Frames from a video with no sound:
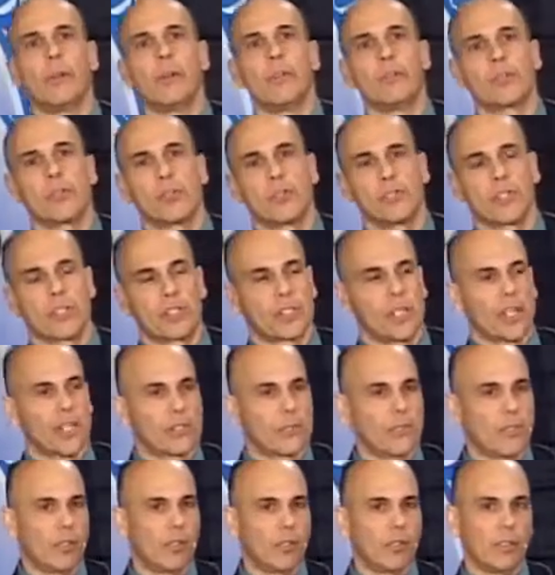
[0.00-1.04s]
so
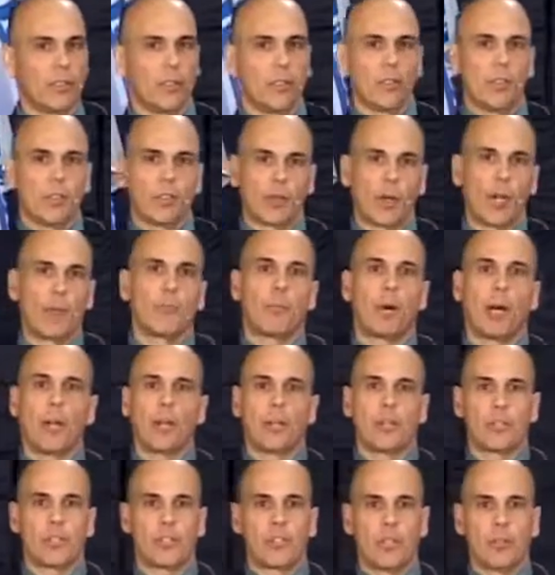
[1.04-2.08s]
successful? Great
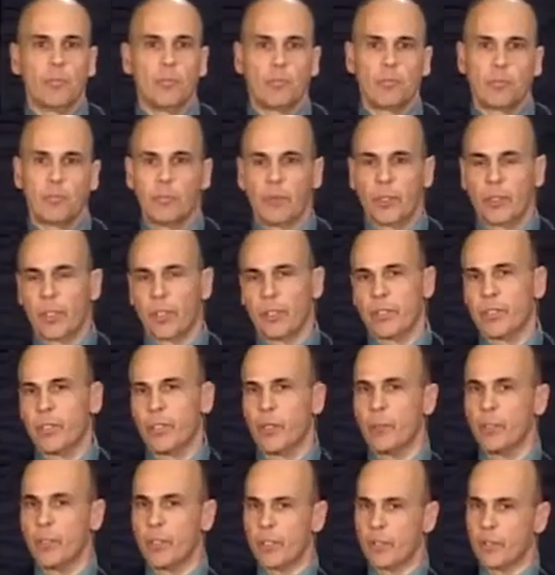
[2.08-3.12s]
partnership with the
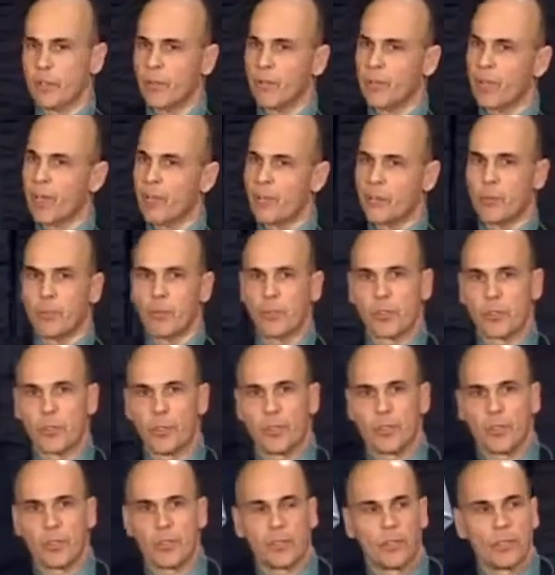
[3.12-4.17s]
Ontario Ministry of Natural
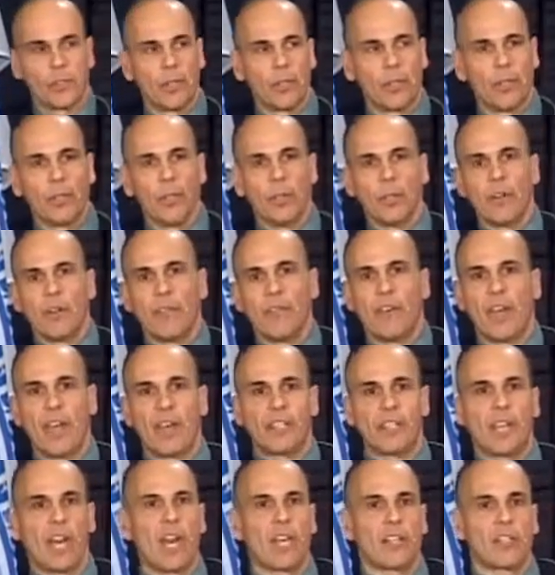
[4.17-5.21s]
Resources.
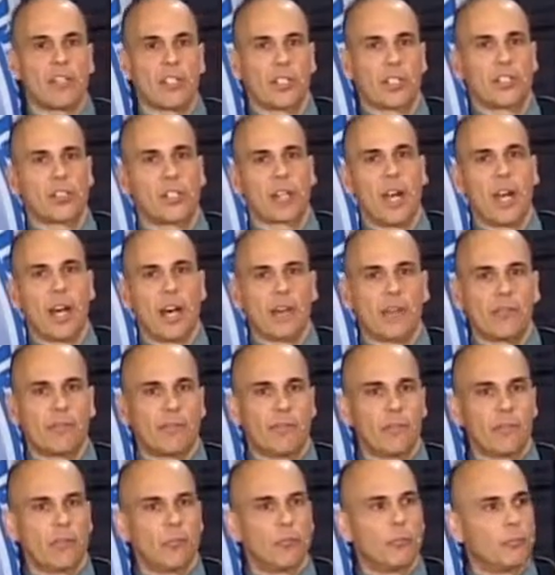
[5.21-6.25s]
Fantastic
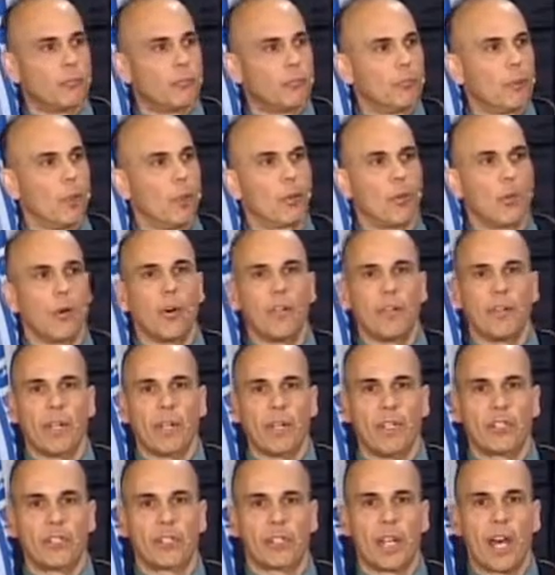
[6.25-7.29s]
staff, both
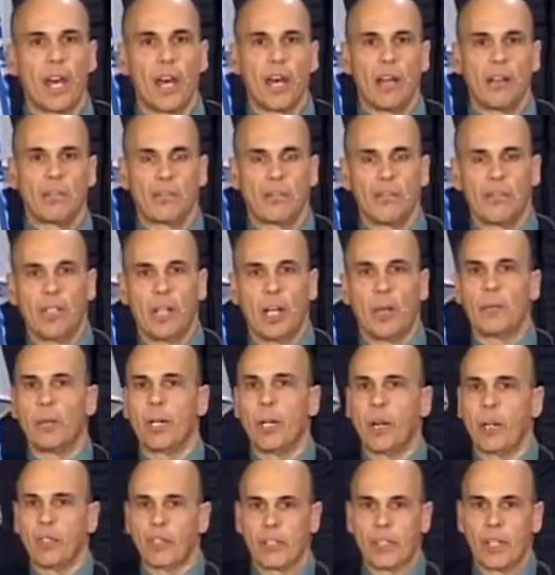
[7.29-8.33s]
OFAH staff and
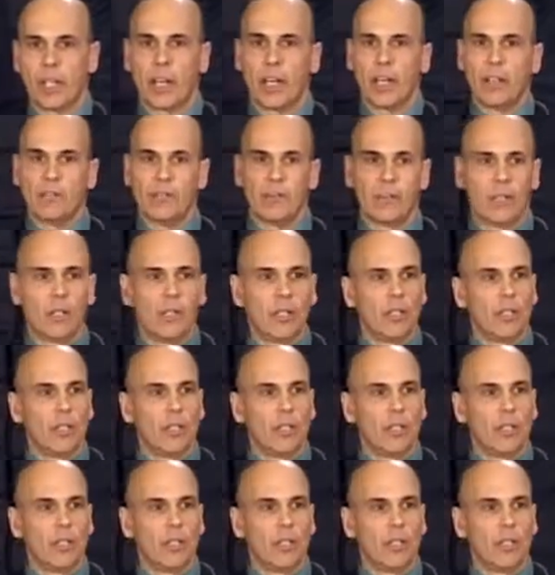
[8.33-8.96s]
M&R staff.